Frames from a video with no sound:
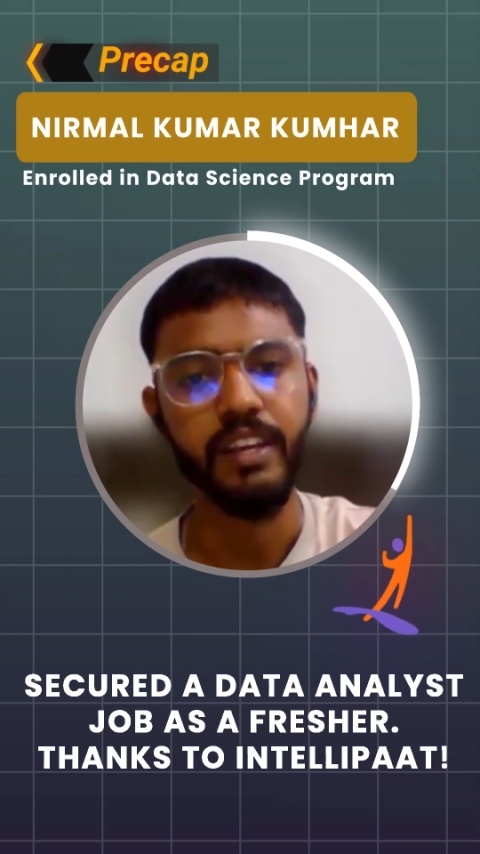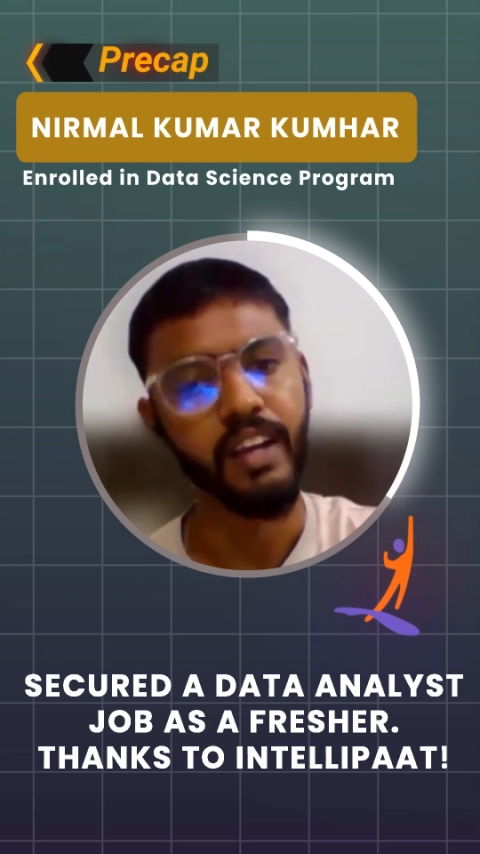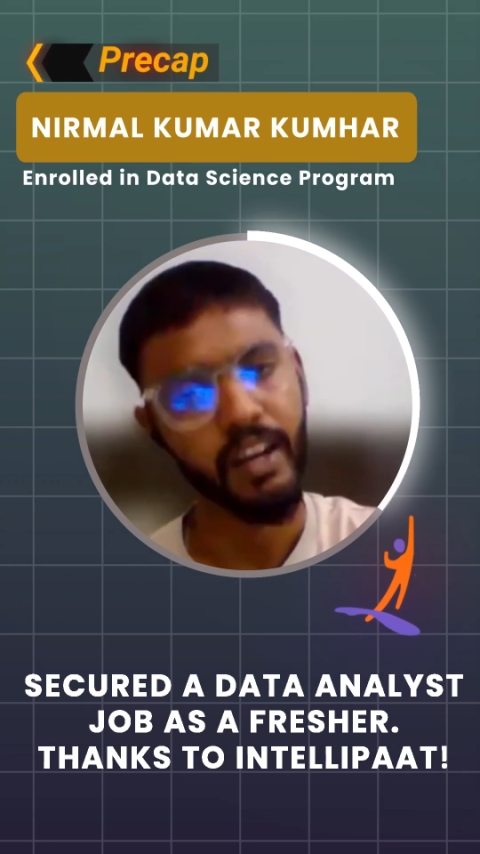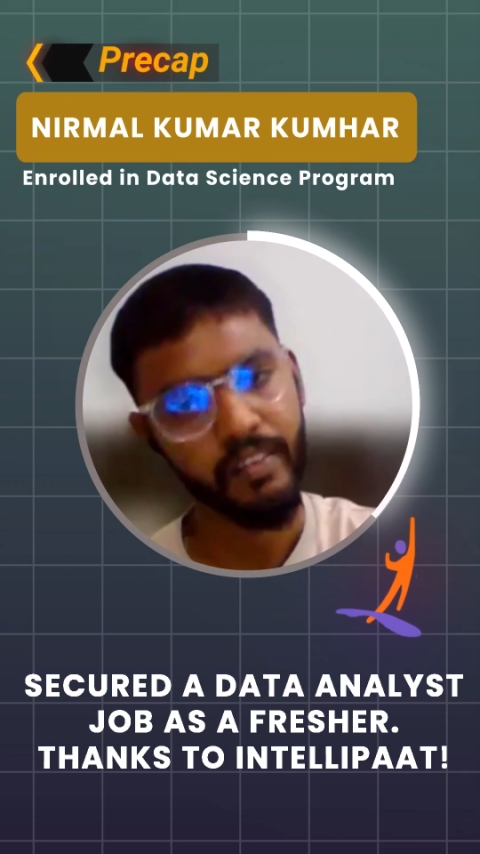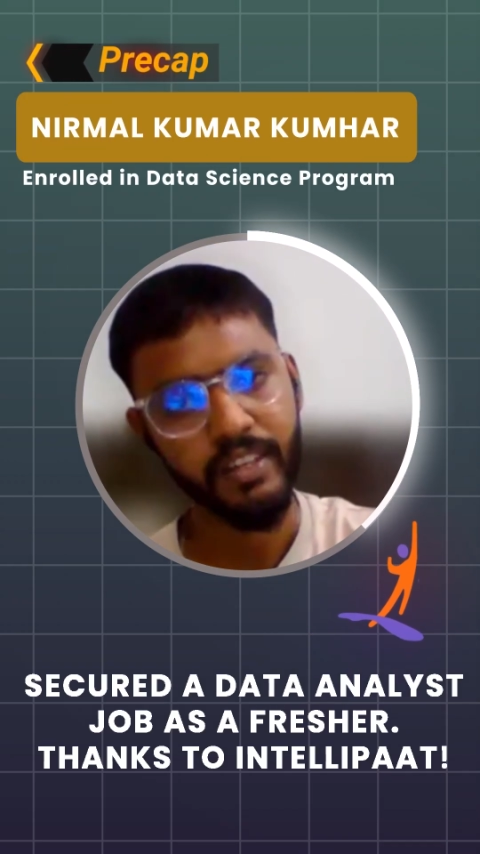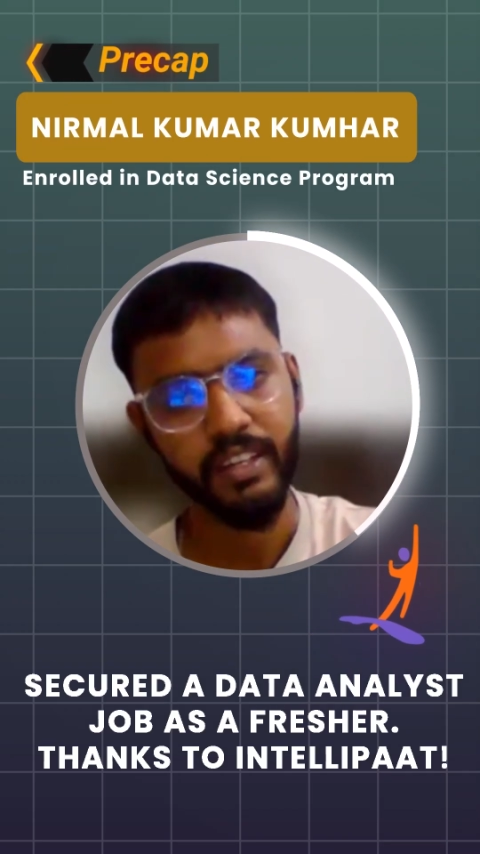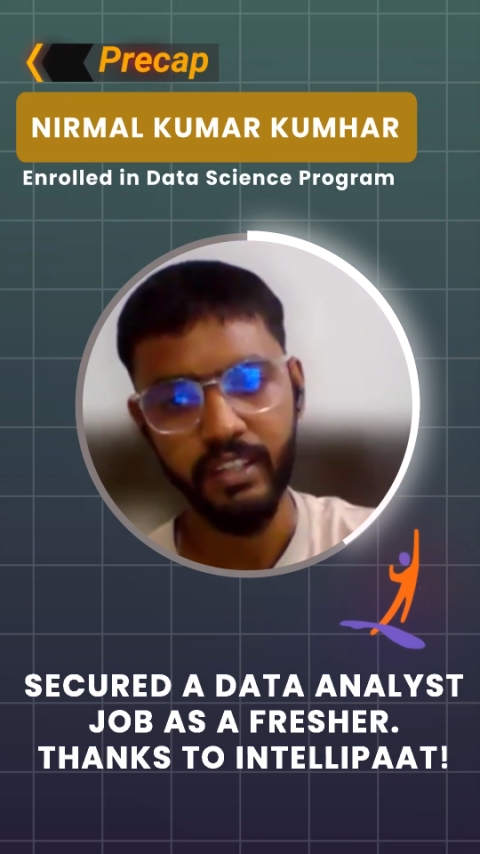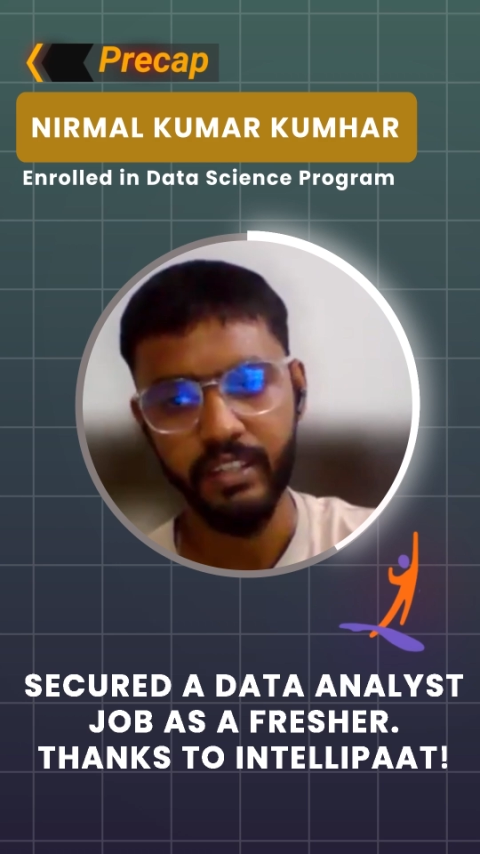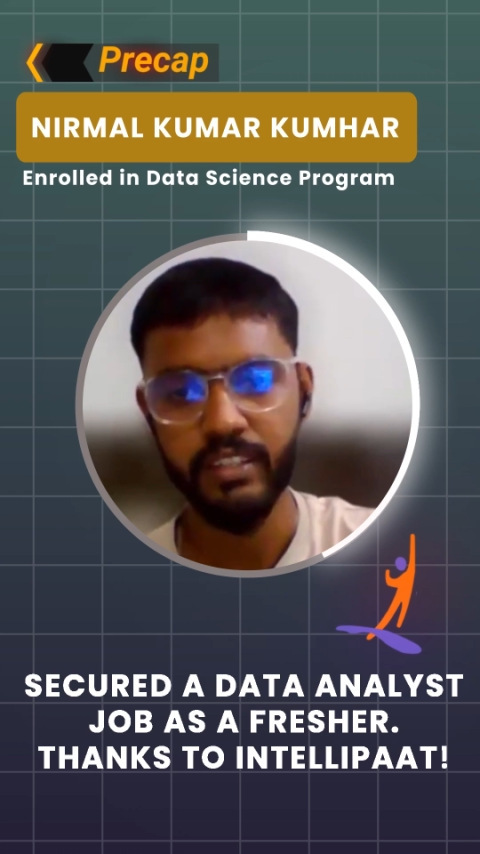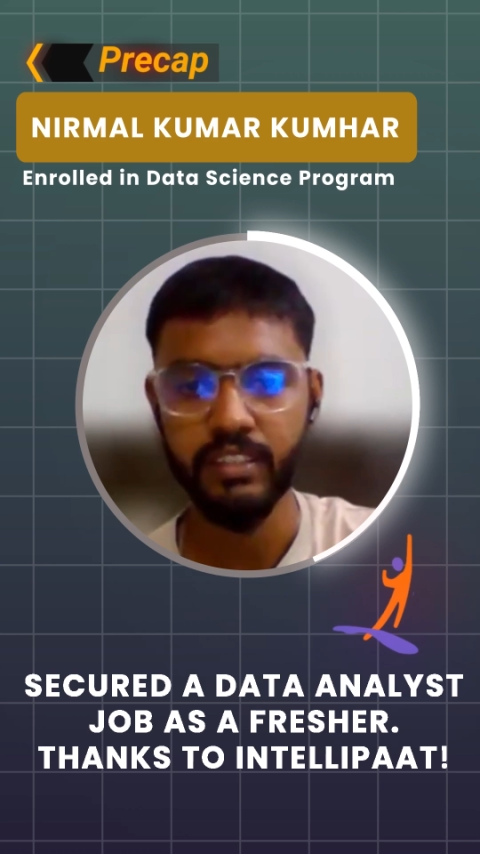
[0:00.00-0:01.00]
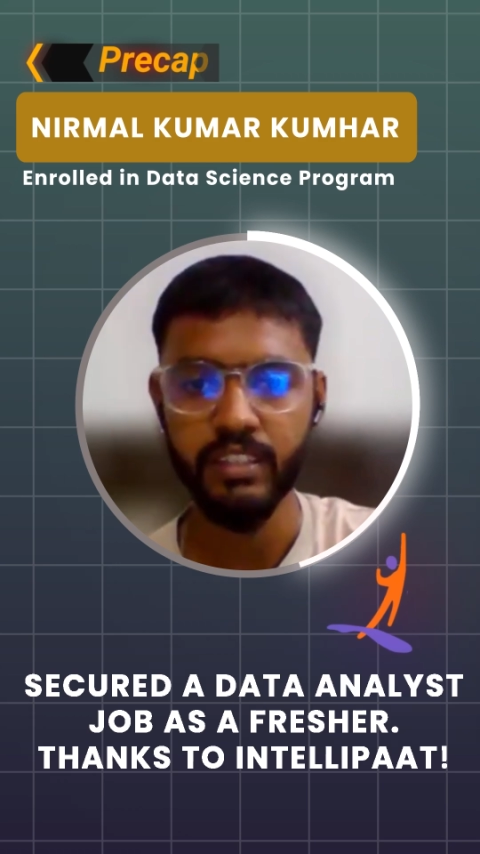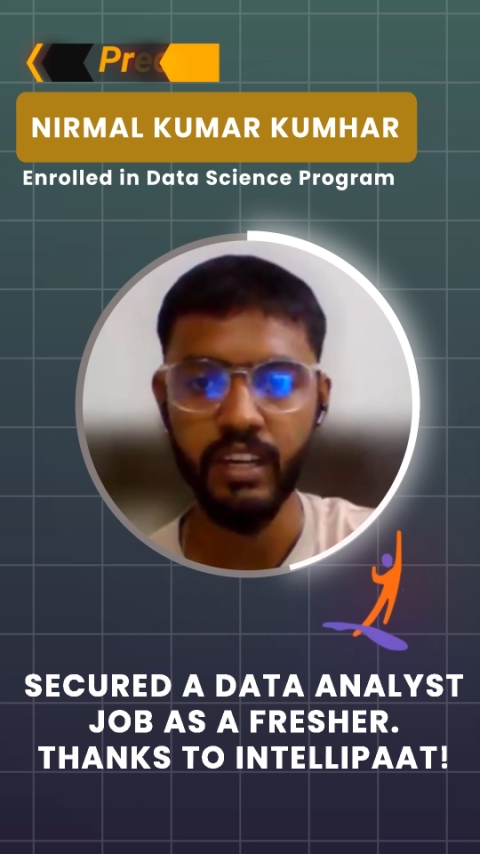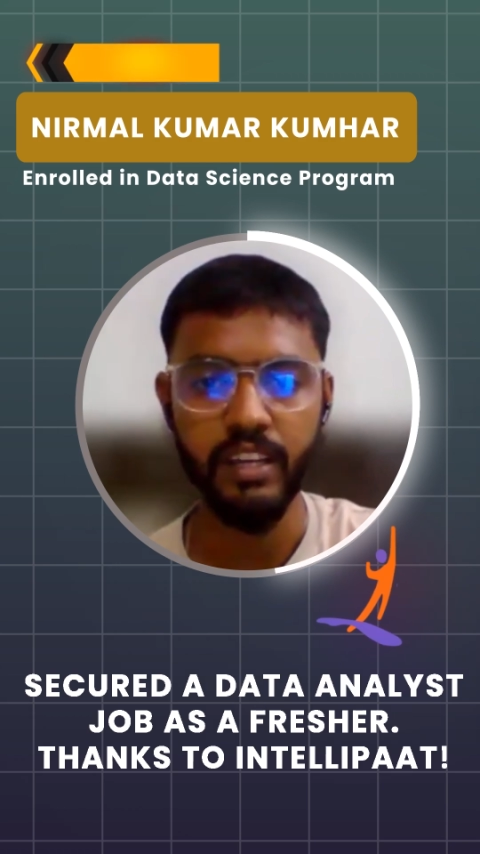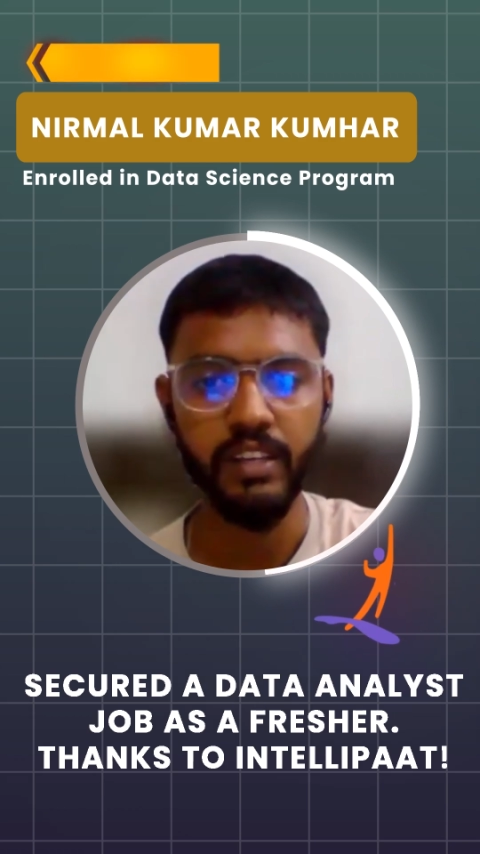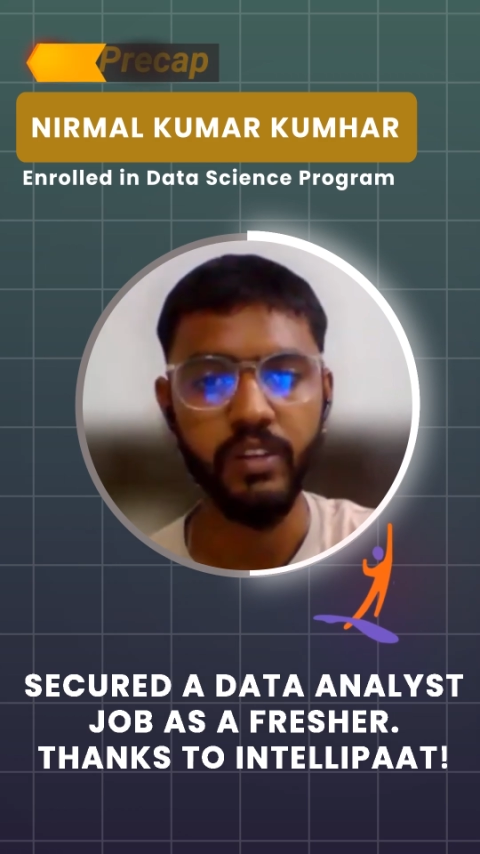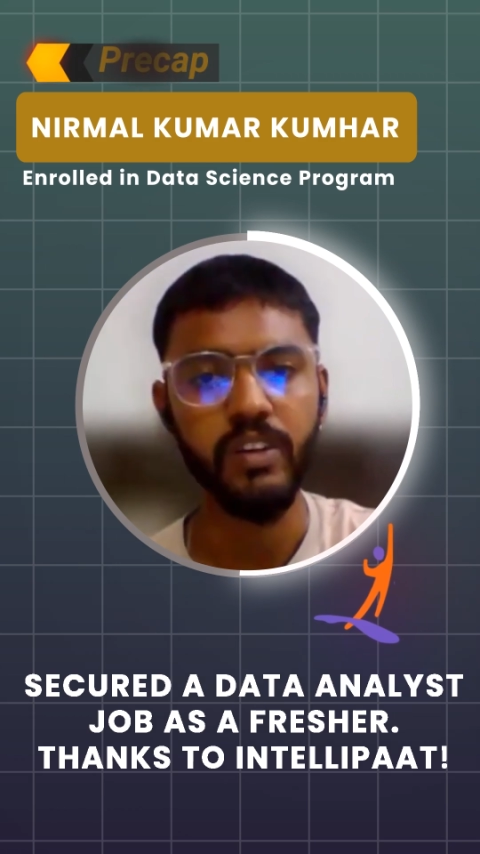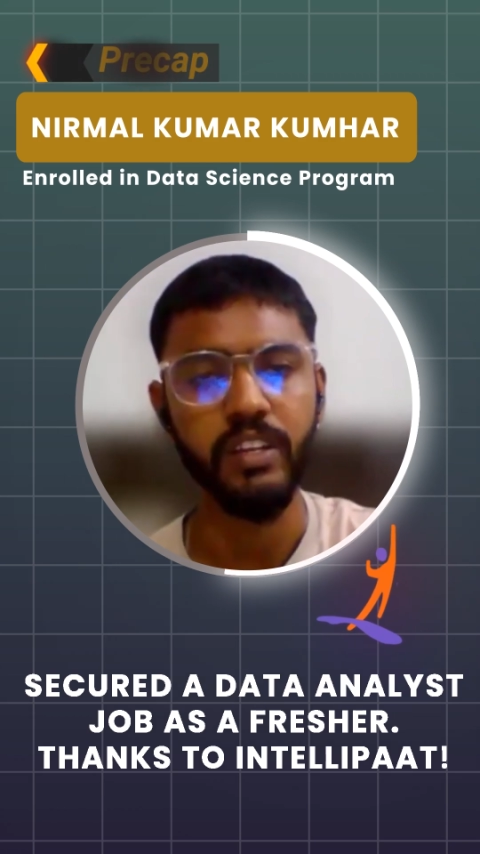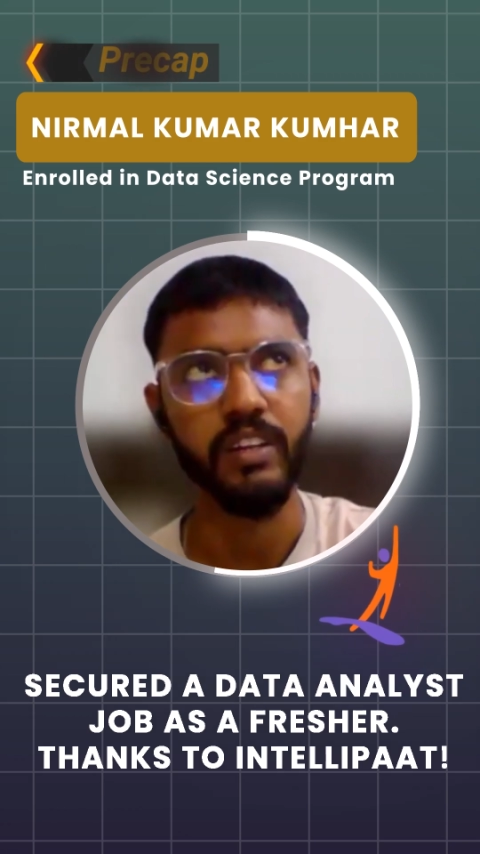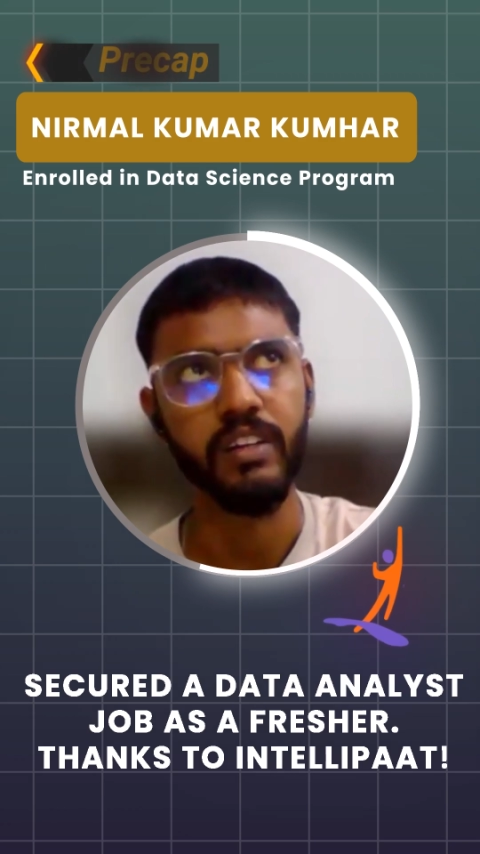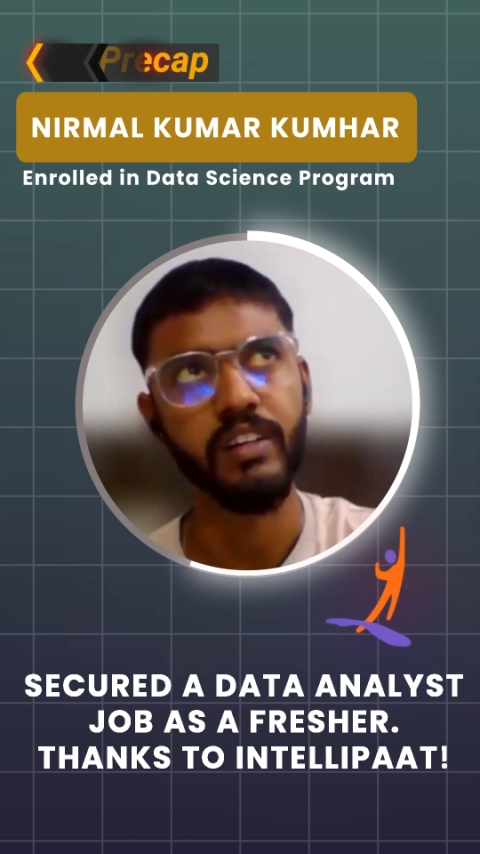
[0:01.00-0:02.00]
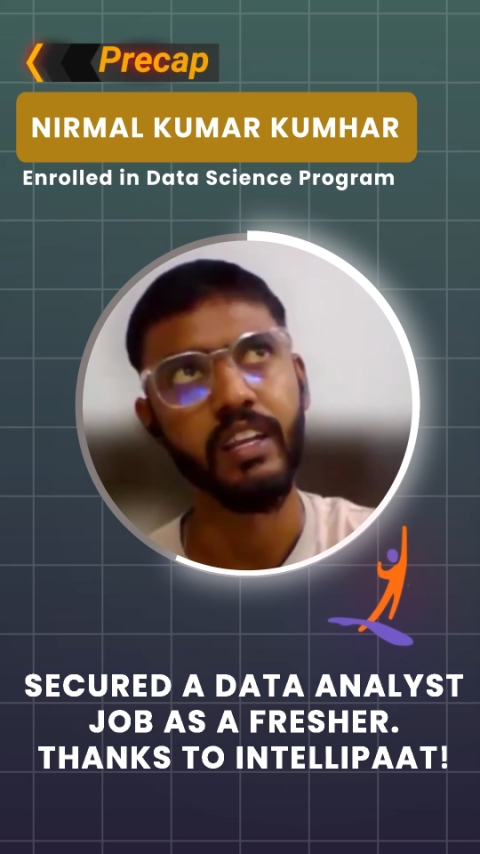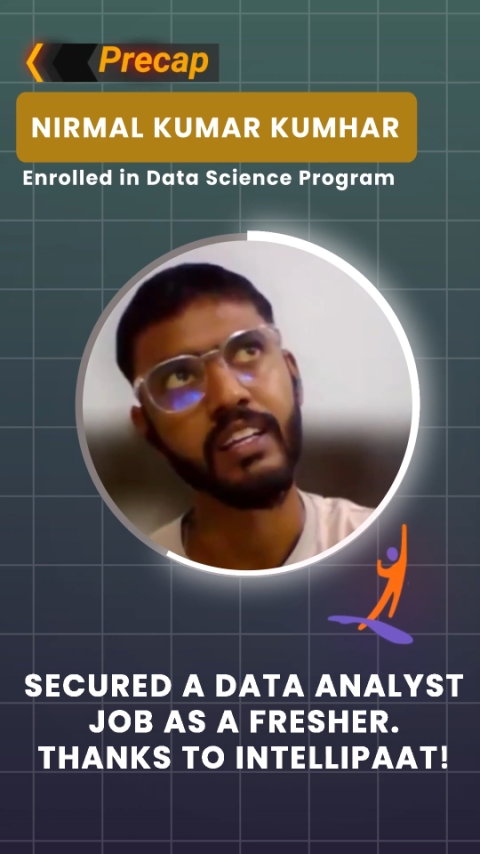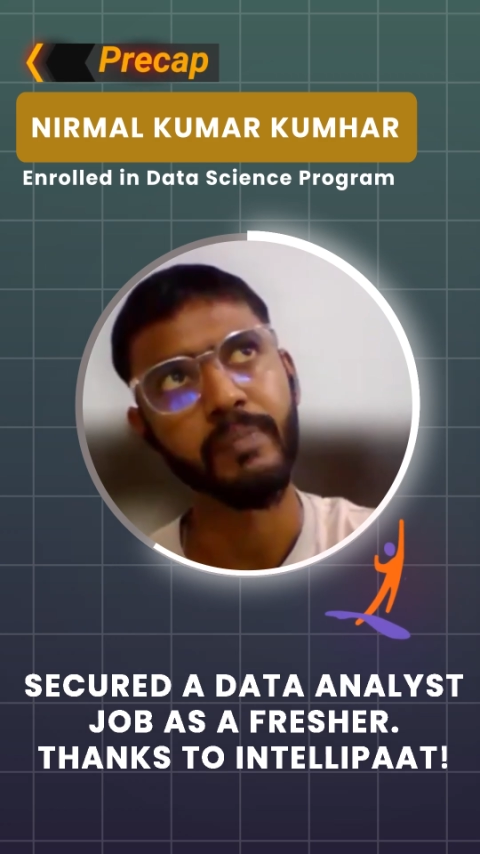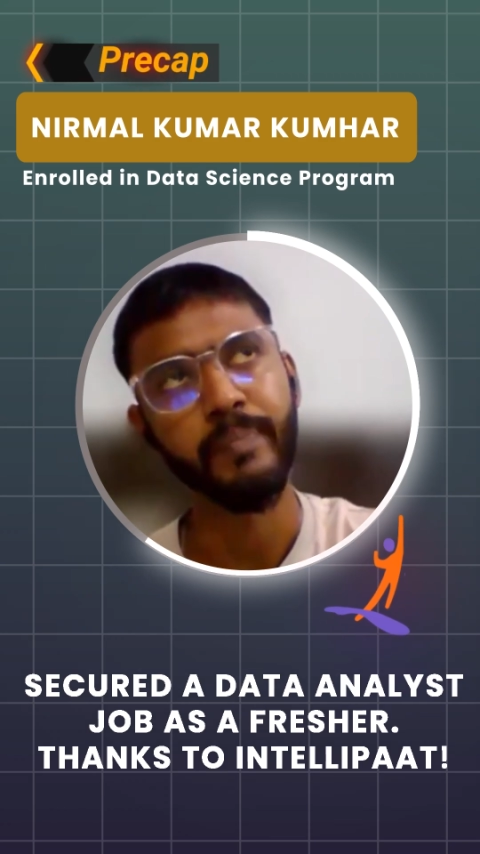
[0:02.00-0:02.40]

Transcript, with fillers: and after uh, I got uh,